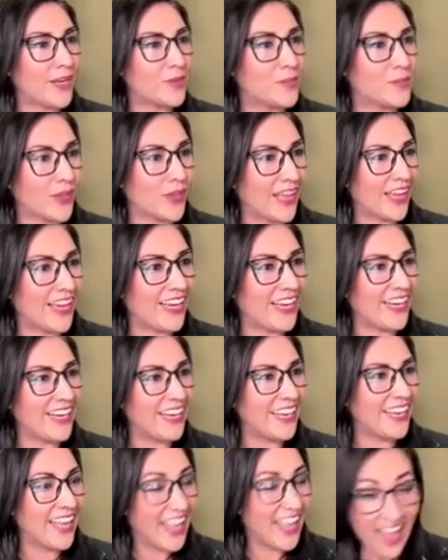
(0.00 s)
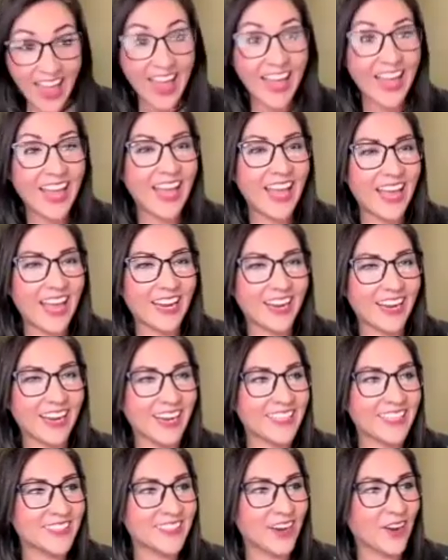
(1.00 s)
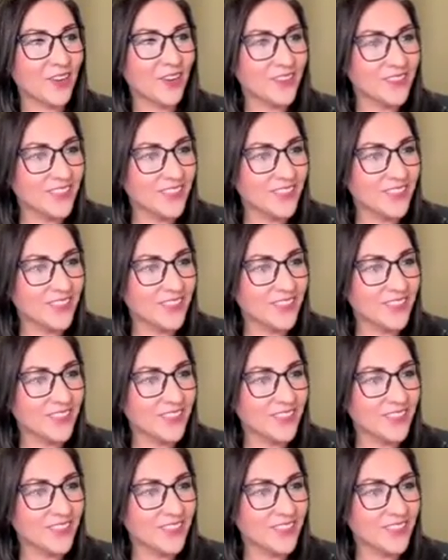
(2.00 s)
and play. And I got to go.